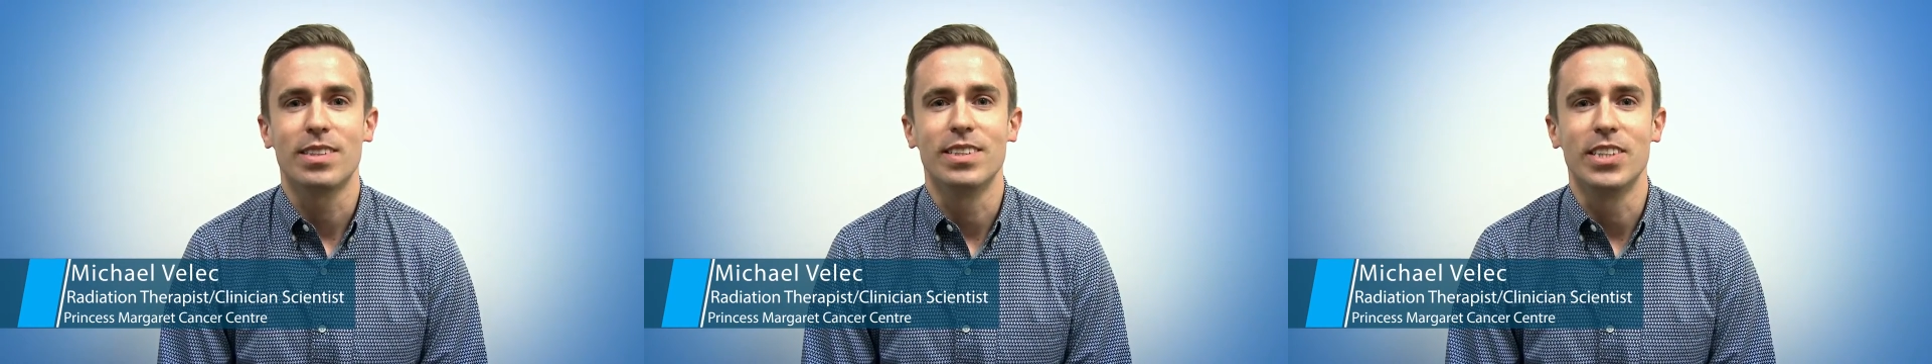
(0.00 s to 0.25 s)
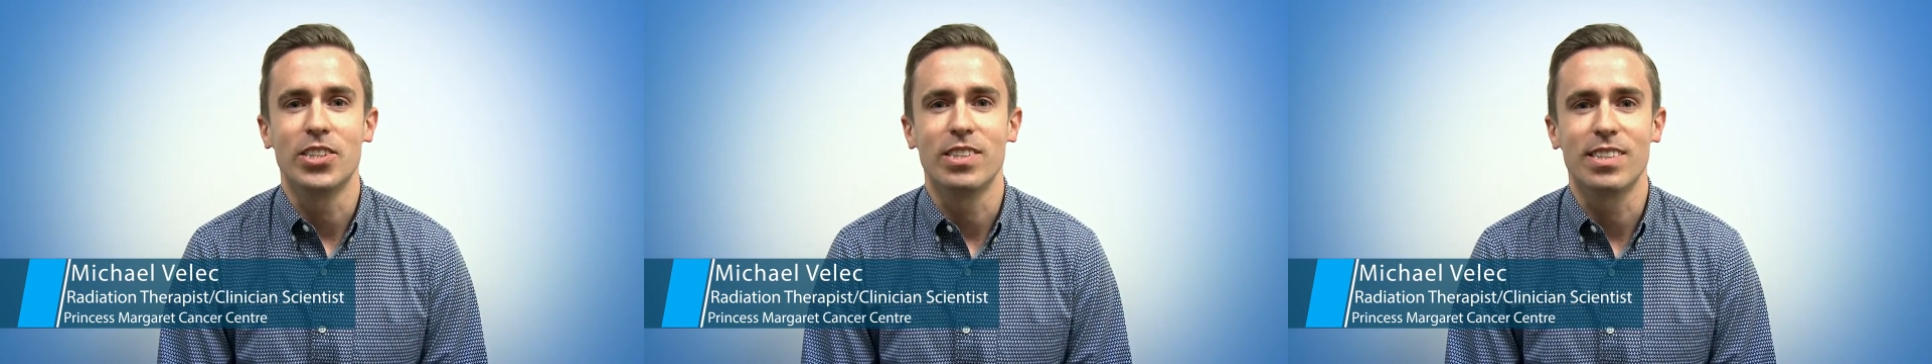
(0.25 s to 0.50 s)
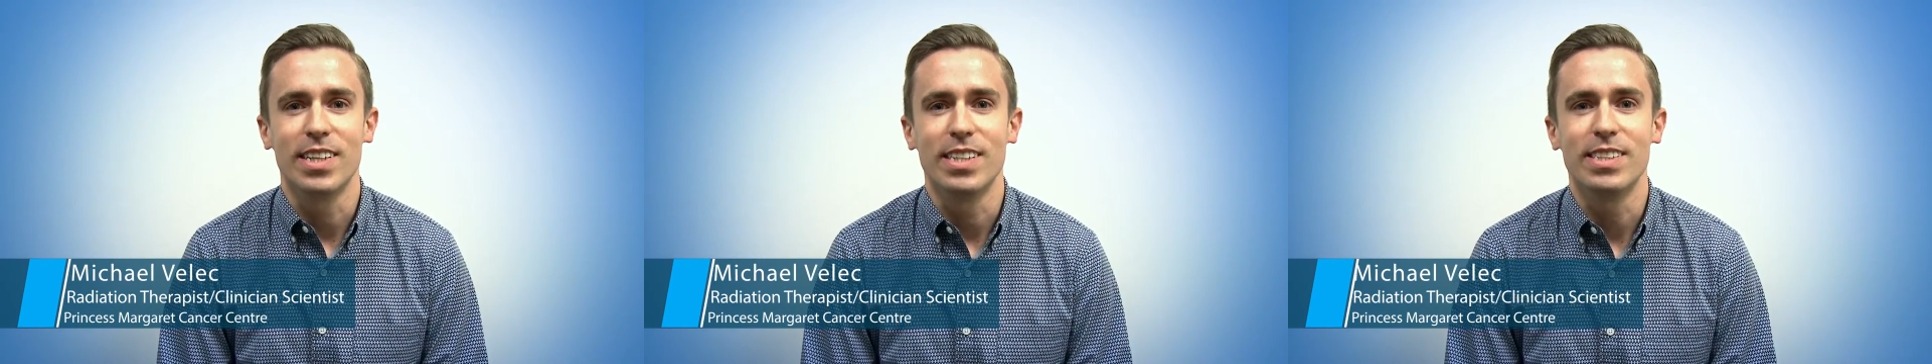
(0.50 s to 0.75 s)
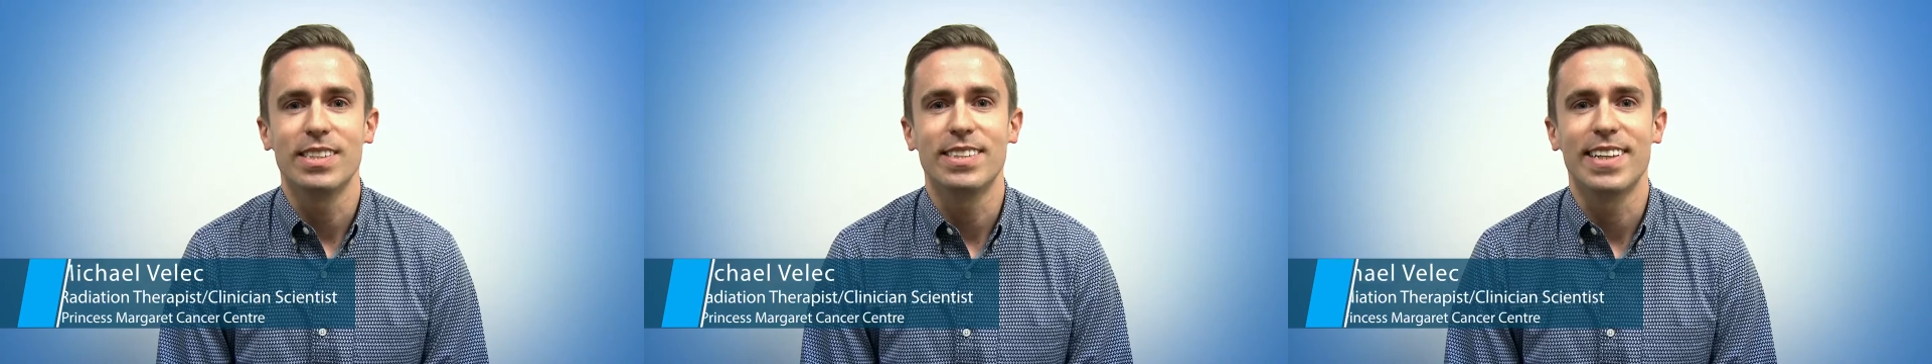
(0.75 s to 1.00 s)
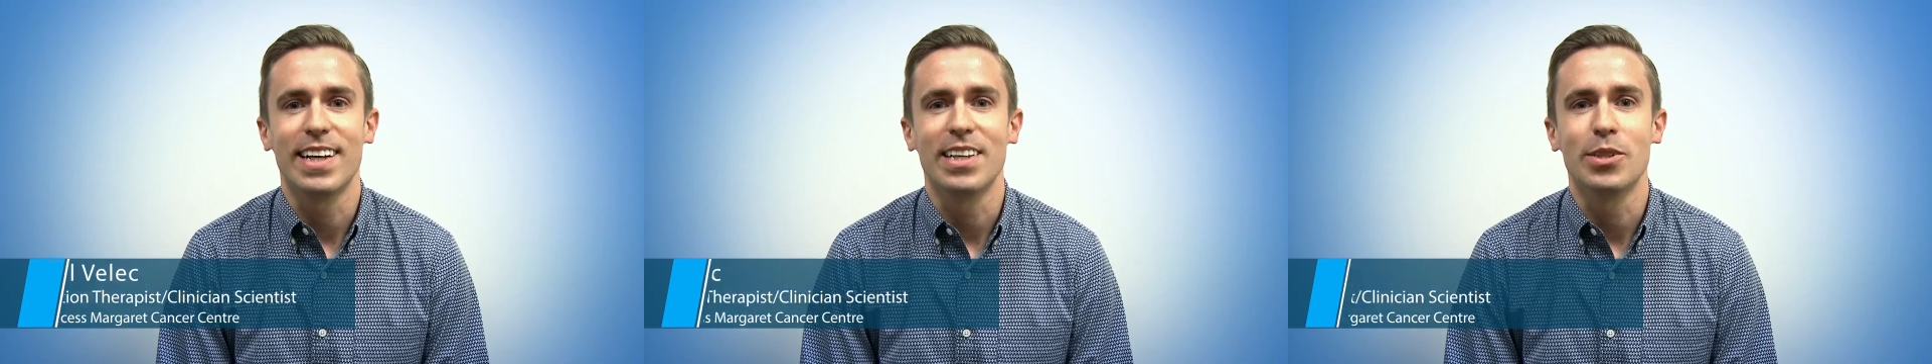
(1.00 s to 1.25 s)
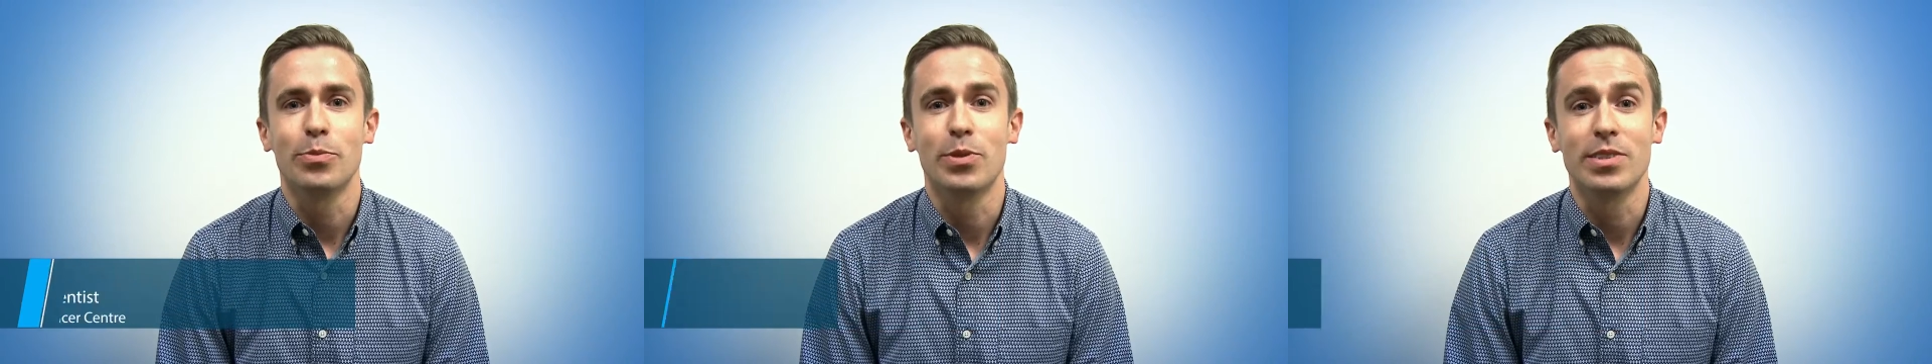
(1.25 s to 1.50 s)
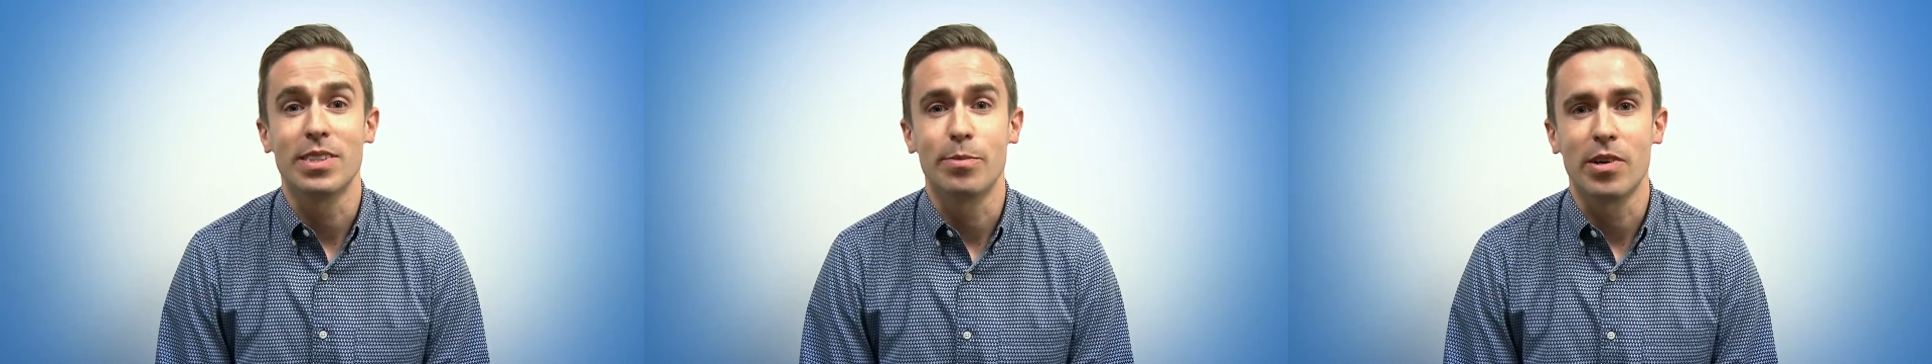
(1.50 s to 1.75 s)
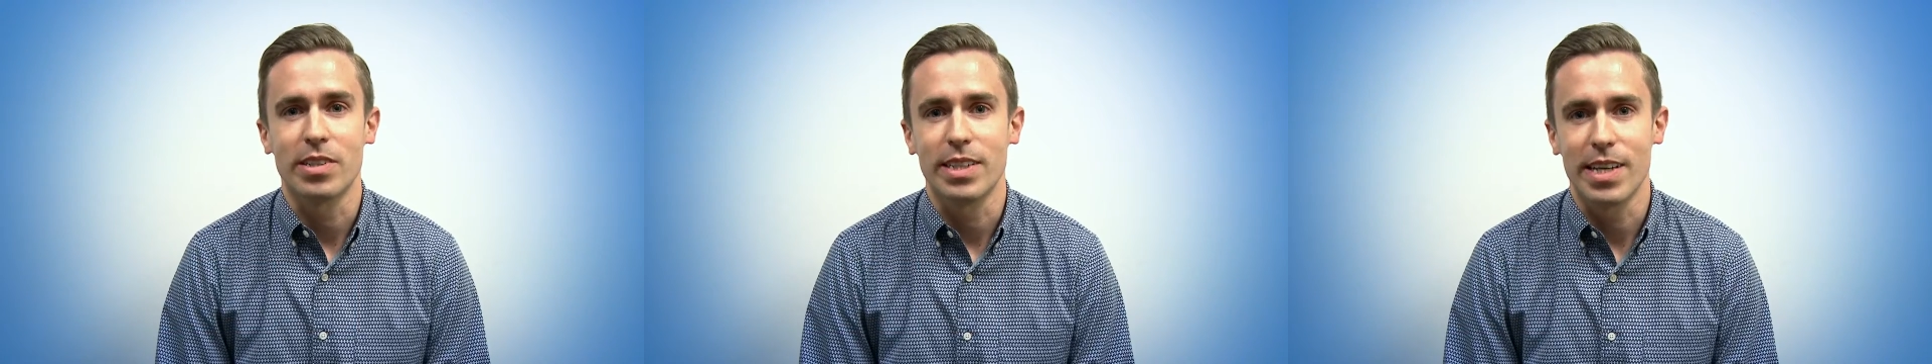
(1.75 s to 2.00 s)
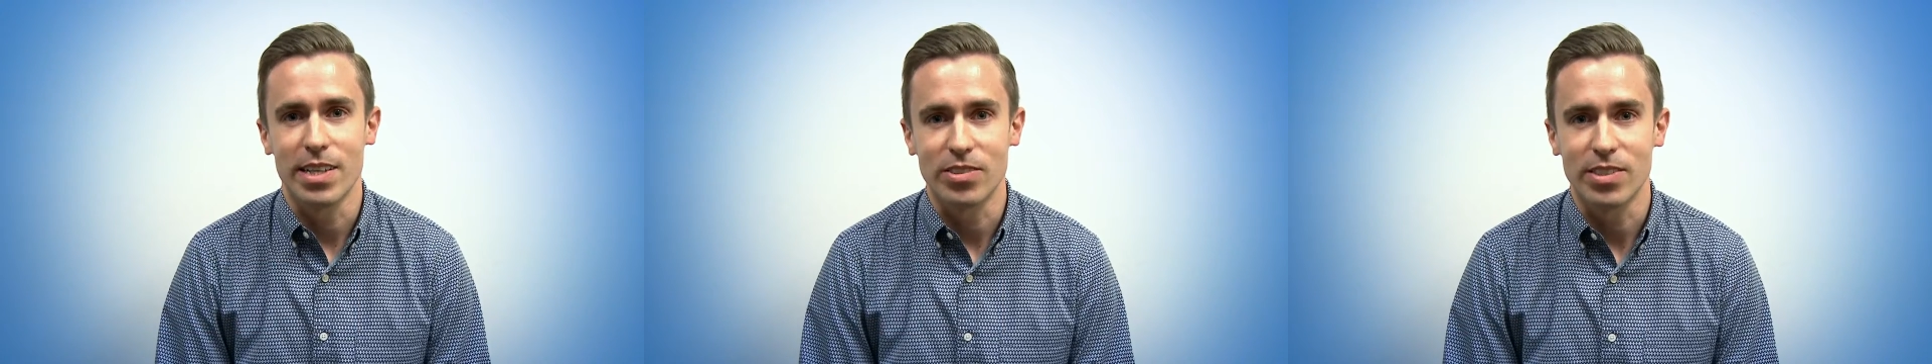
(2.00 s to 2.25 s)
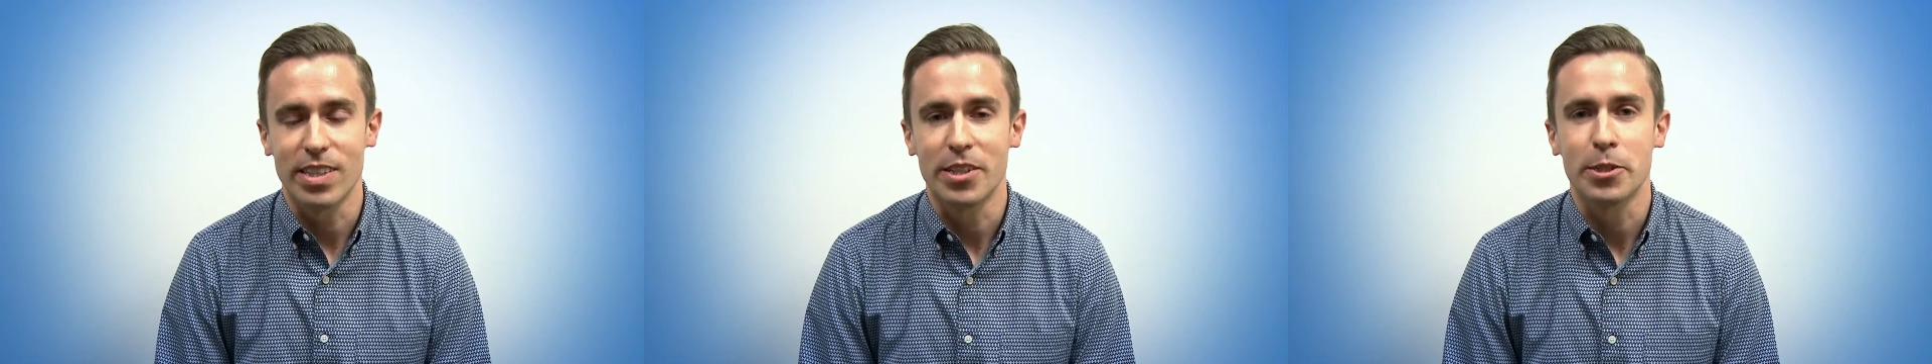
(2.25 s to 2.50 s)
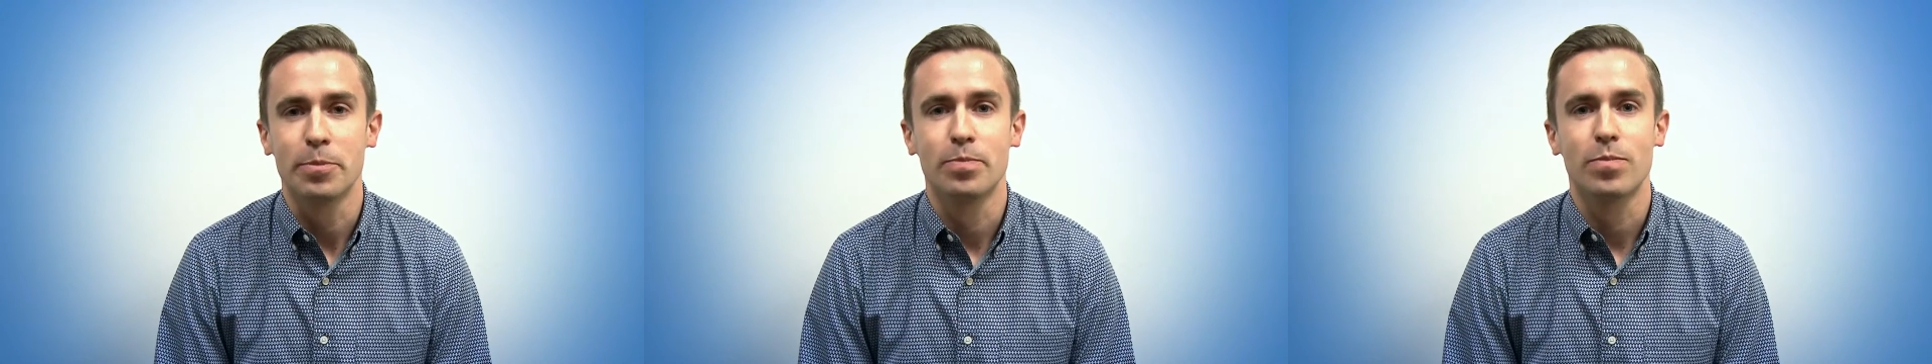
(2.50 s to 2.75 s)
clinician scientist at the Princess Margaret Cancer Center.